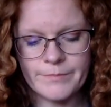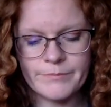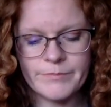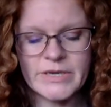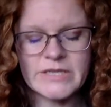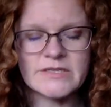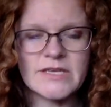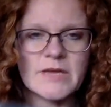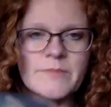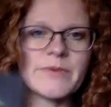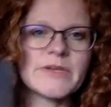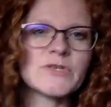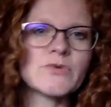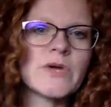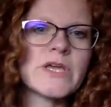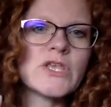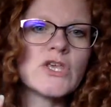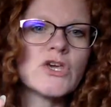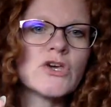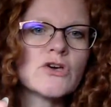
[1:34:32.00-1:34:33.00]
but it's like
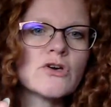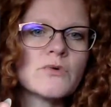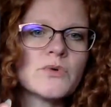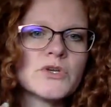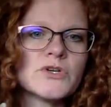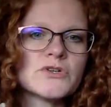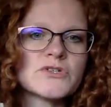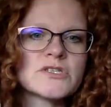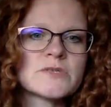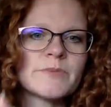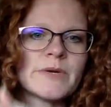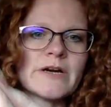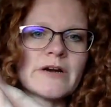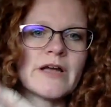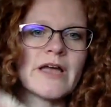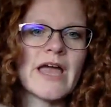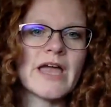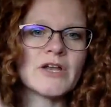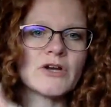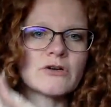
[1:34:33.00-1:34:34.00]
between you and your
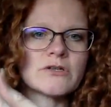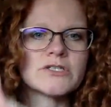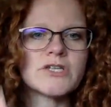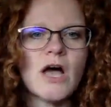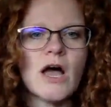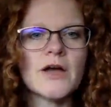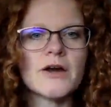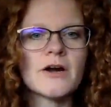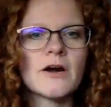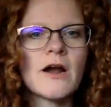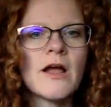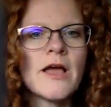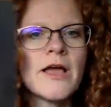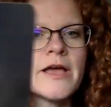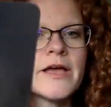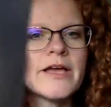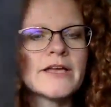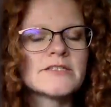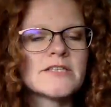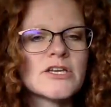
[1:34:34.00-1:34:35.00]
spirit and your daughter,
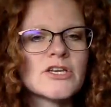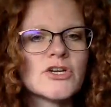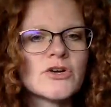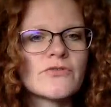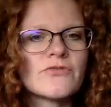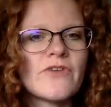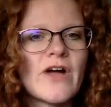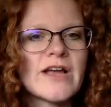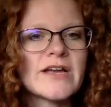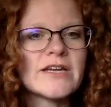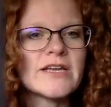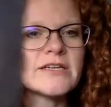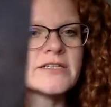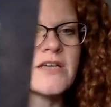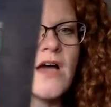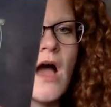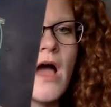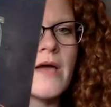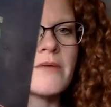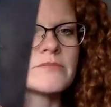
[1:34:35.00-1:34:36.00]
it's like you're finding
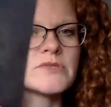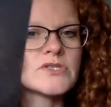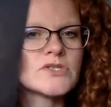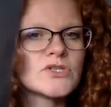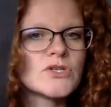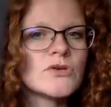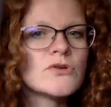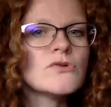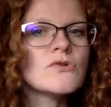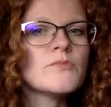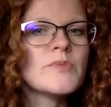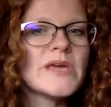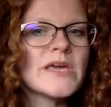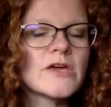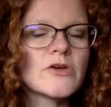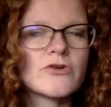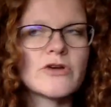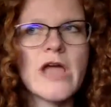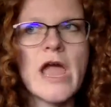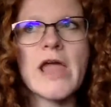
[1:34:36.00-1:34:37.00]
times to
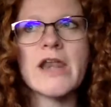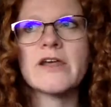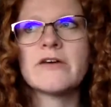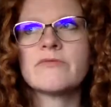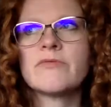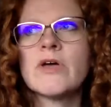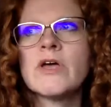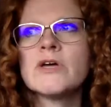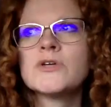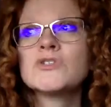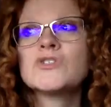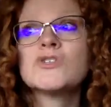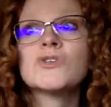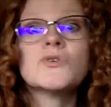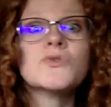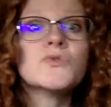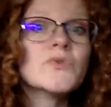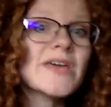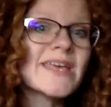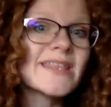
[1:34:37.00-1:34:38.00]
be creative,
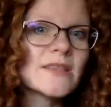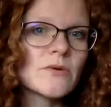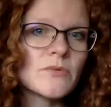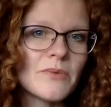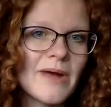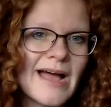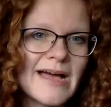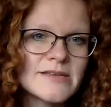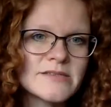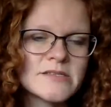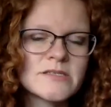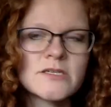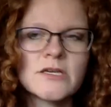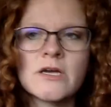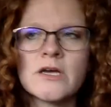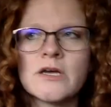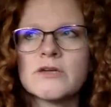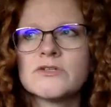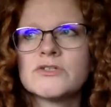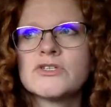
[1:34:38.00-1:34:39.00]
to get the
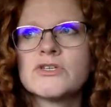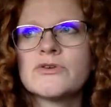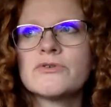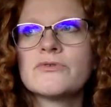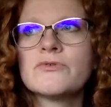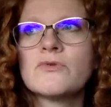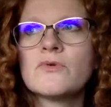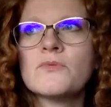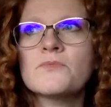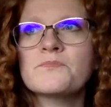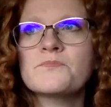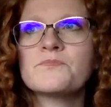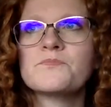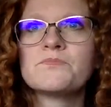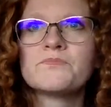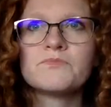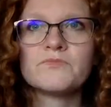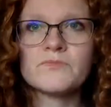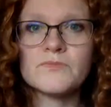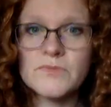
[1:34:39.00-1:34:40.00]
rest, to,
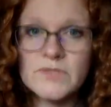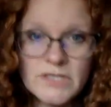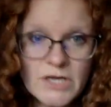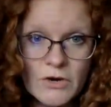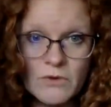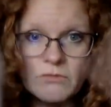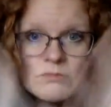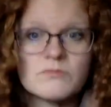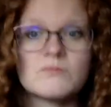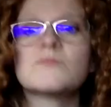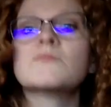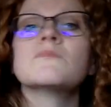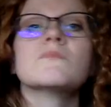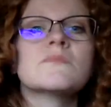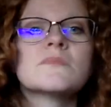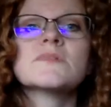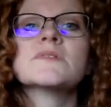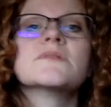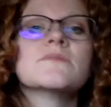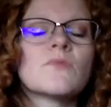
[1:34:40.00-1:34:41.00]
you know,
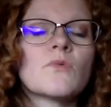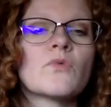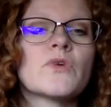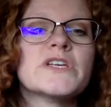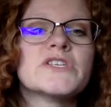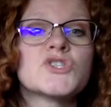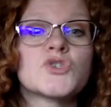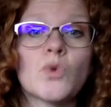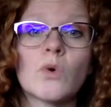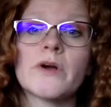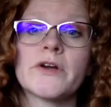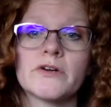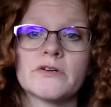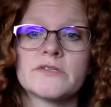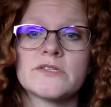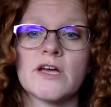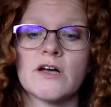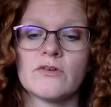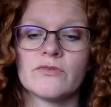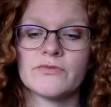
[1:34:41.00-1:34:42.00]
restore
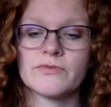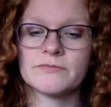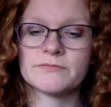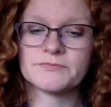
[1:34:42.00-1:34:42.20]
yourself